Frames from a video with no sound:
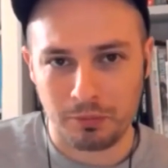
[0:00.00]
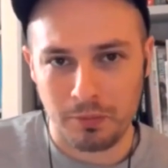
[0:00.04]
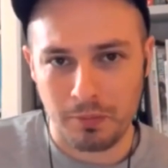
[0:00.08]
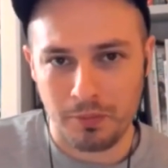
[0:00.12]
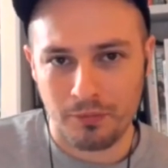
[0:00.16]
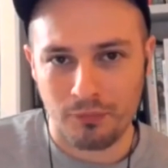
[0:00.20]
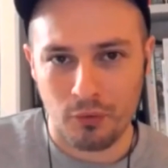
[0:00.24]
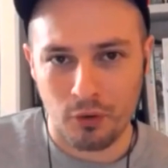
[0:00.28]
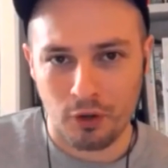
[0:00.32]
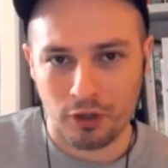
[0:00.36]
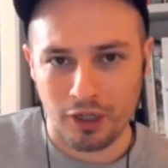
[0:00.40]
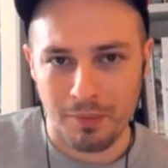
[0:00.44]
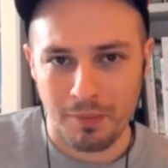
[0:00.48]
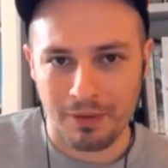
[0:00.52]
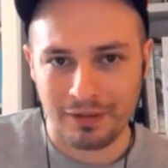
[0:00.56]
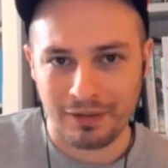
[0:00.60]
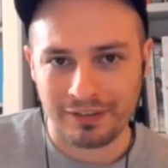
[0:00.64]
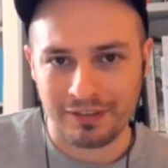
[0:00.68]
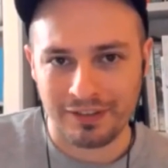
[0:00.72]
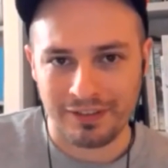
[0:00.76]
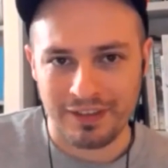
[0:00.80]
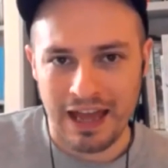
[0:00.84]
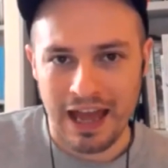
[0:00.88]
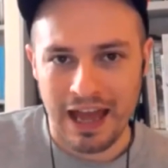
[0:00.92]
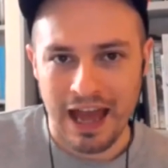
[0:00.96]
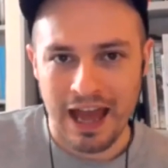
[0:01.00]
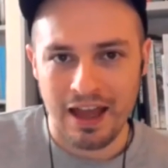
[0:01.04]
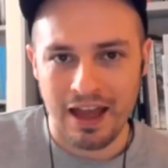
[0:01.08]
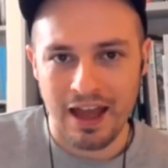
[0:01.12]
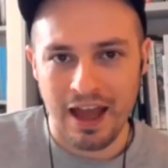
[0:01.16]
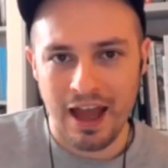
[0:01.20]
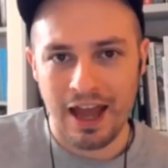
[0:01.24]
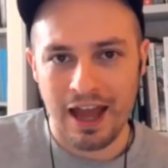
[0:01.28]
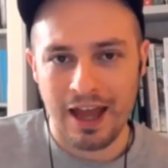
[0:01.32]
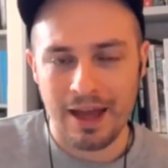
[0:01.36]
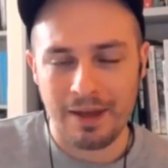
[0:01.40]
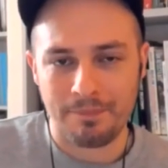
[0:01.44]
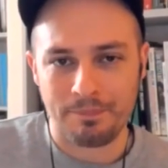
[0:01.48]
But before I come on to that,
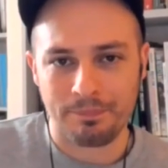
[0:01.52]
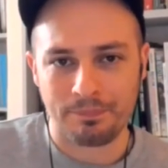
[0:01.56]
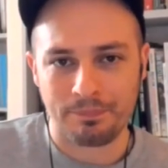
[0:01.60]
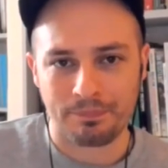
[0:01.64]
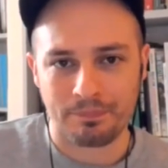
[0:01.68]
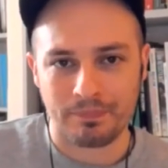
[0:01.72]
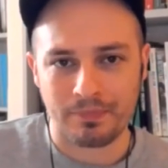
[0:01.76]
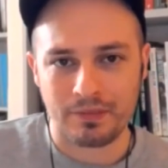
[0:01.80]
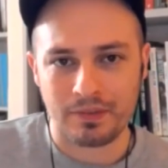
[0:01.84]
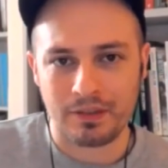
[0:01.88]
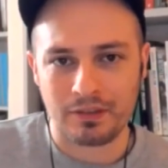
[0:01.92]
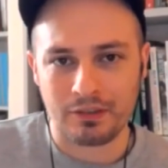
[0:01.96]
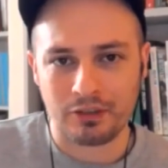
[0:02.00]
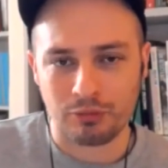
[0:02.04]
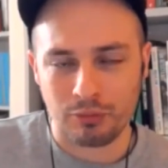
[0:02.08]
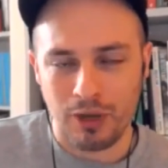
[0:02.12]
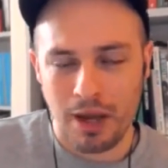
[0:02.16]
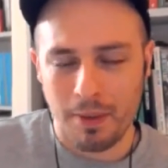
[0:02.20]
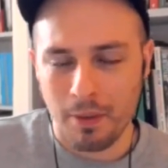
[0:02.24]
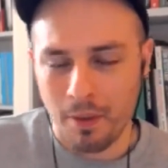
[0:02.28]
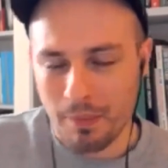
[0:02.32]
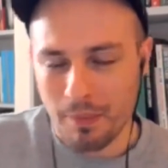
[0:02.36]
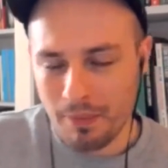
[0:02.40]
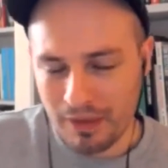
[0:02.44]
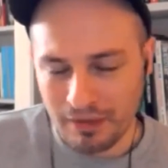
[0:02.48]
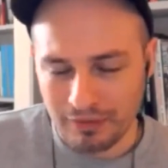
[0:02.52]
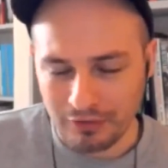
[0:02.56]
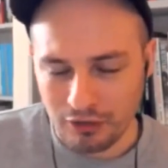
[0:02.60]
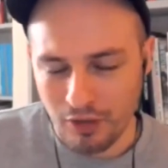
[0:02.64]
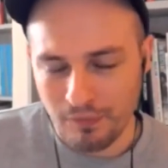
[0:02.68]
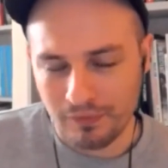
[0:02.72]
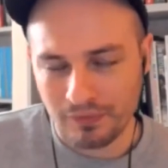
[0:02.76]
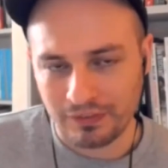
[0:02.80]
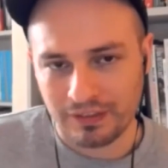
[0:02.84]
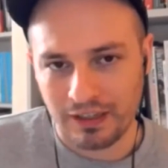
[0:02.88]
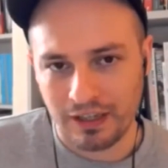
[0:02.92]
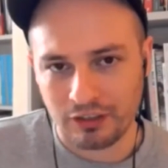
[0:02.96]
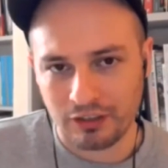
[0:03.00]
to wrap up this
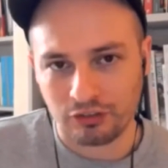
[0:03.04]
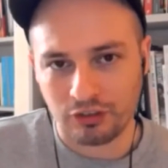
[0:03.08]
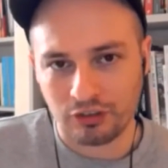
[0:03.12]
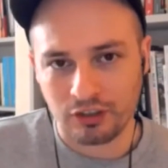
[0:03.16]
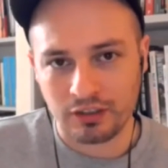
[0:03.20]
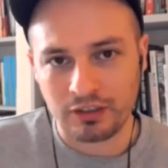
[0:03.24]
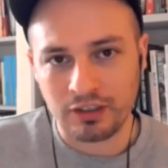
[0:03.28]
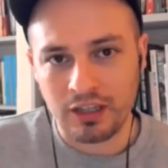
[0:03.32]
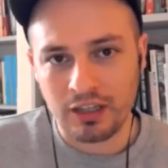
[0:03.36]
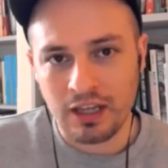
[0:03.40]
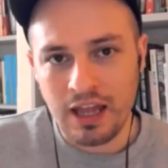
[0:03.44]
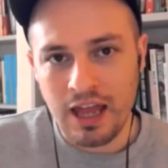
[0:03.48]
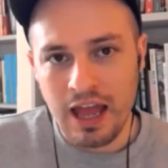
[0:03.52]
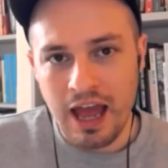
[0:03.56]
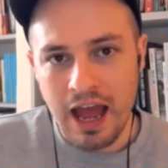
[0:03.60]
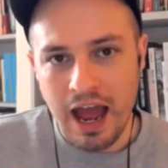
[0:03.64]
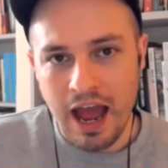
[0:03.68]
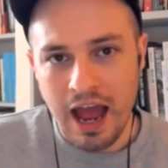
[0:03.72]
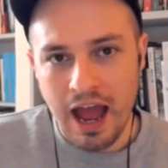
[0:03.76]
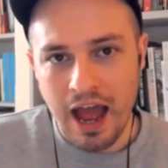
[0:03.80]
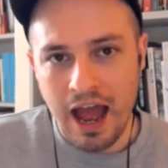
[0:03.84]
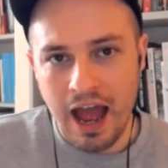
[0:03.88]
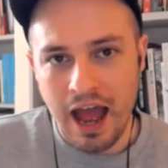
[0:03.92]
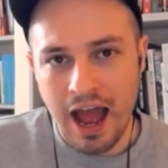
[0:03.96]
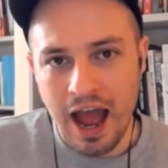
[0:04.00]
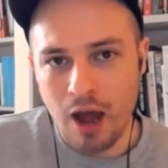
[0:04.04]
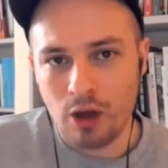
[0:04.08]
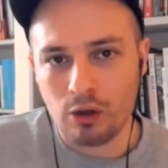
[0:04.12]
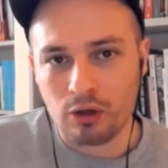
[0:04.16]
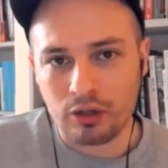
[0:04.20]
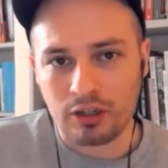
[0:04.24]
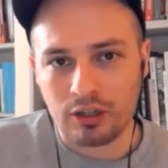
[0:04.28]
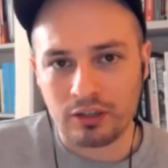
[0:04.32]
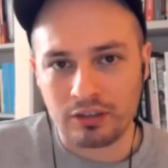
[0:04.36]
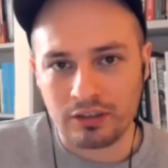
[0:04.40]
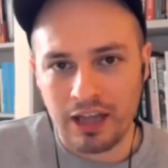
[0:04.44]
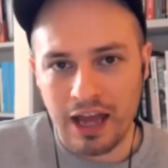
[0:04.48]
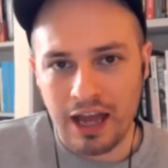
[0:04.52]
conversation, how
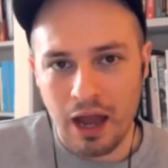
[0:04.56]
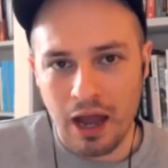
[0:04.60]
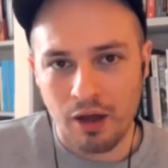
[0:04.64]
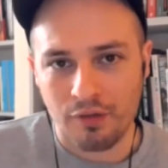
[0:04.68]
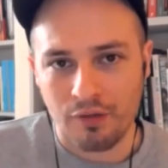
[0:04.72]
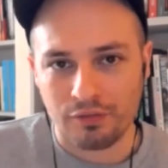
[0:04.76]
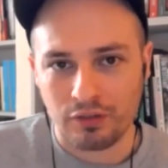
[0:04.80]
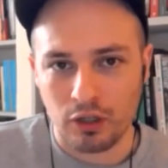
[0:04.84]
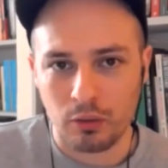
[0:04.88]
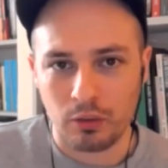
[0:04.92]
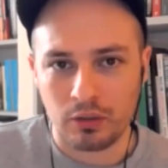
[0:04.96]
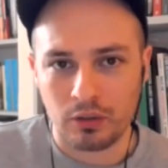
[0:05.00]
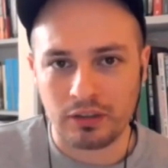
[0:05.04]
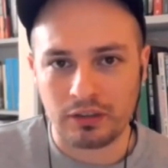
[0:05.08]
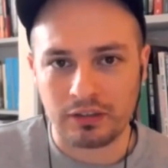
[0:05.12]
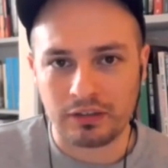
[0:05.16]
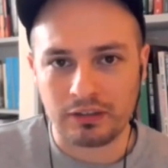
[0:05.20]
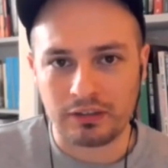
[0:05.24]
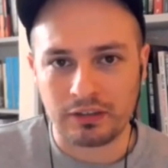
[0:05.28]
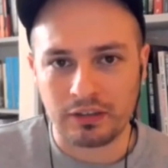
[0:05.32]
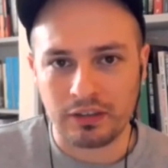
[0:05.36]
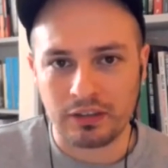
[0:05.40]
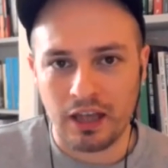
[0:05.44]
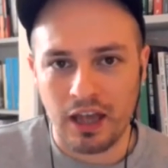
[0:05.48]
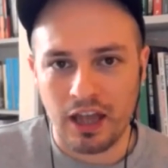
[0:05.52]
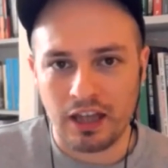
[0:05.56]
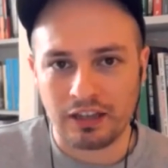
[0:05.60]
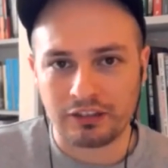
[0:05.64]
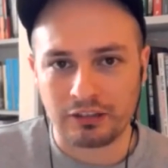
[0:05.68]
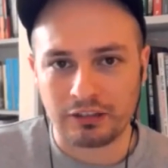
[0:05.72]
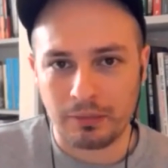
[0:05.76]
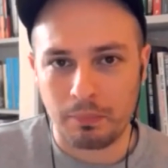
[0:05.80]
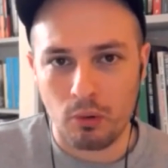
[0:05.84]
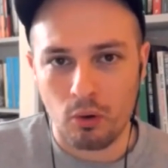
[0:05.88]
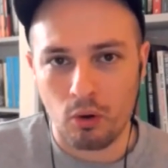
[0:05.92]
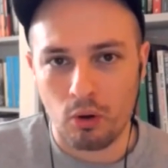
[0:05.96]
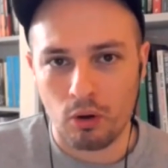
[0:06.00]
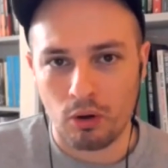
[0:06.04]
can our viewers
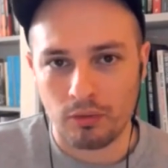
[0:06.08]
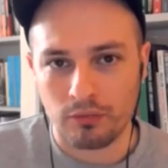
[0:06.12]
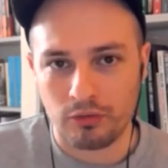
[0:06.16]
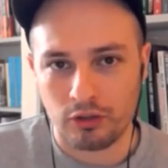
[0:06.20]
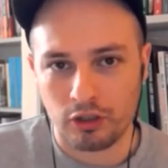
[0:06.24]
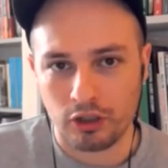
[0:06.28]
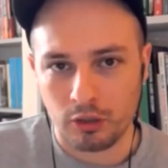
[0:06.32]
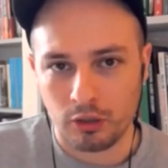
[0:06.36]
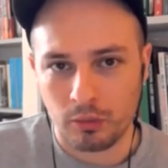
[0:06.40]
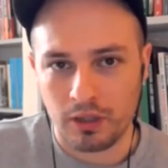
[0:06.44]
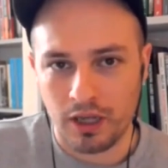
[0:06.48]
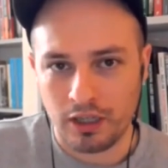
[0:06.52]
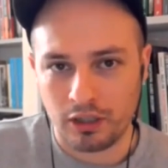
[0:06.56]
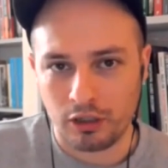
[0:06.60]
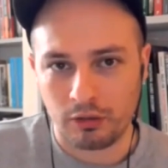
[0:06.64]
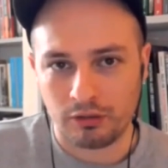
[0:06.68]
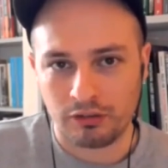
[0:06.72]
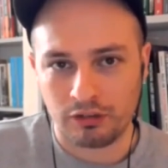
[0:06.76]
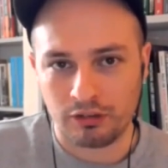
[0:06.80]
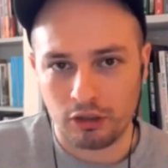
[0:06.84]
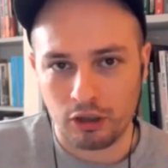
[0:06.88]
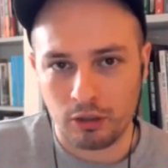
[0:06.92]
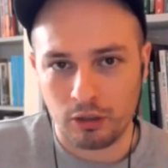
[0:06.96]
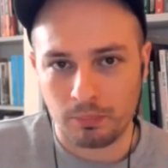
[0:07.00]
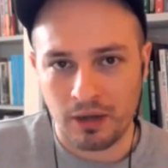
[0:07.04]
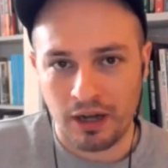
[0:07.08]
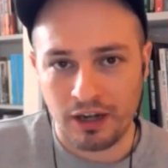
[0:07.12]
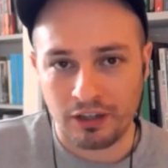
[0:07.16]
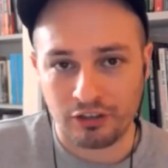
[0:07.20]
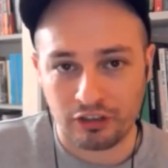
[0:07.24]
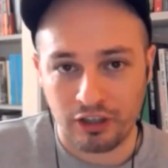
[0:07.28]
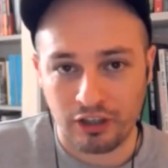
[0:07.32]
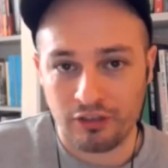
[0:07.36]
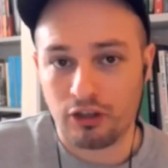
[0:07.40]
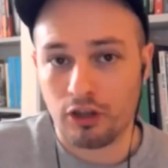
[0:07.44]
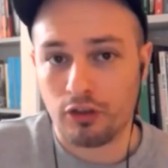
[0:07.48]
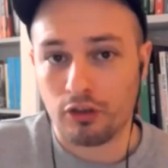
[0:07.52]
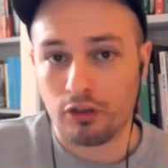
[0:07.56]
support the UEA UCU
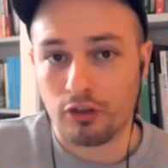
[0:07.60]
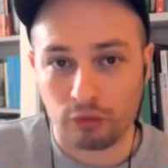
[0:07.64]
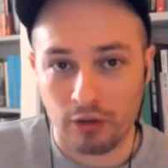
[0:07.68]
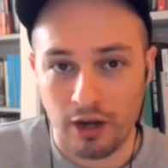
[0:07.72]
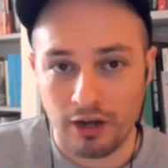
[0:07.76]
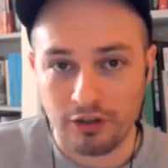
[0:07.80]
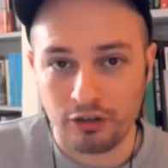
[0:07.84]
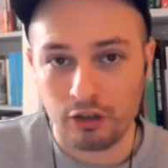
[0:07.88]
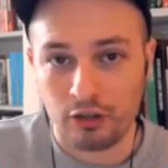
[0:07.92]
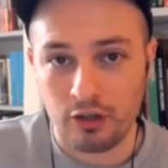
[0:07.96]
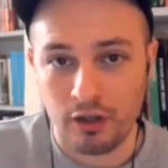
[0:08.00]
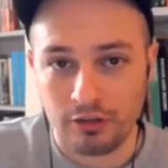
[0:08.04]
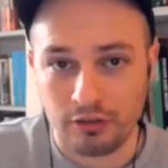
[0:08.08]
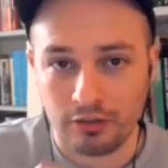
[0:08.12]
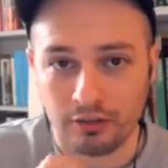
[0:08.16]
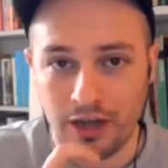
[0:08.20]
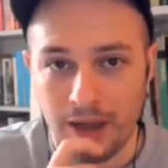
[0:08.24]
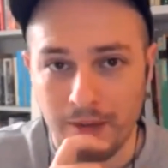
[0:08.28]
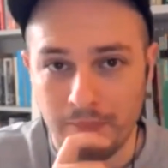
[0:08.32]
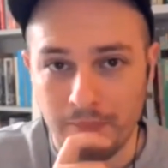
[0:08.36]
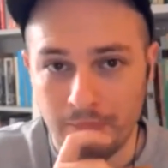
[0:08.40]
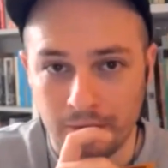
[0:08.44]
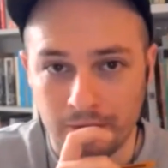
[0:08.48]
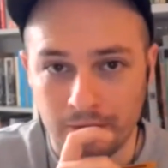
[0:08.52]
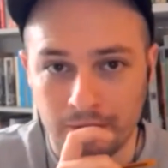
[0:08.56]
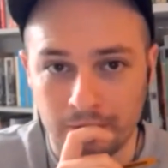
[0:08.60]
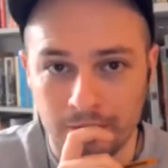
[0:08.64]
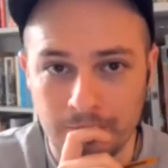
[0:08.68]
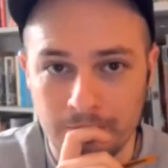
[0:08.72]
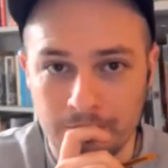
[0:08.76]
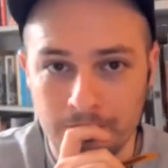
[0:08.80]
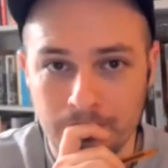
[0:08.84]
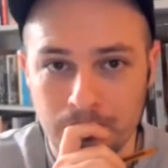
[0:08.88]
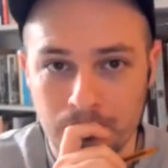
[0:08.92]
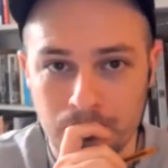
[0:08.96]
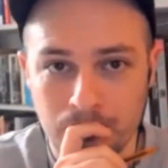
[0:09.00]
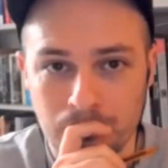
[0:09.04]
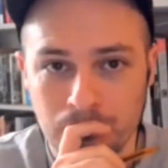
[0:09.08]
branch and the other trade unions on campus?
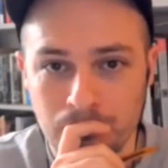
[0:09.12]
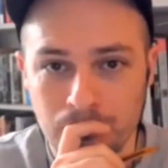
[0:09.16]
